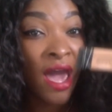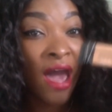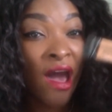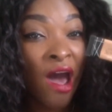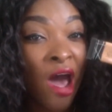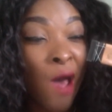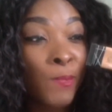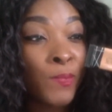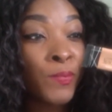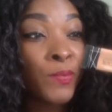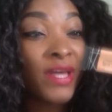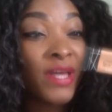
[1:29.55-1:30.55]

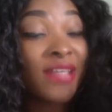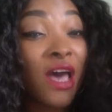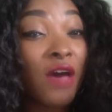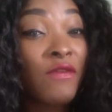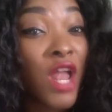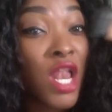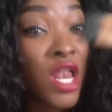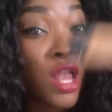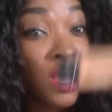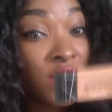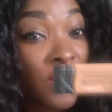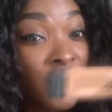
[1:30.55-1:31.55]
um it have a
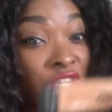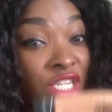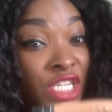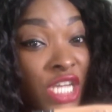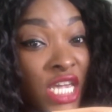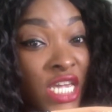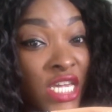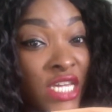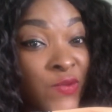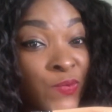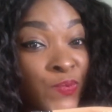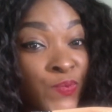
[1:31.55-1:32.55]
lot of
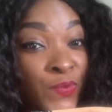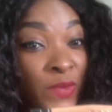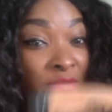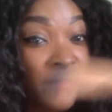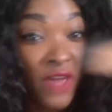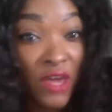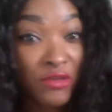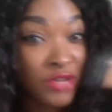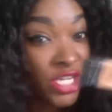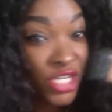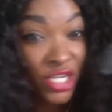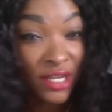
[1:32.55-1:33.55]
shade
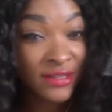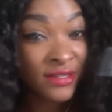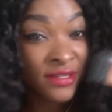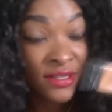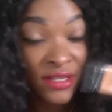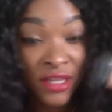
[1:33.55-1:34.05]
variations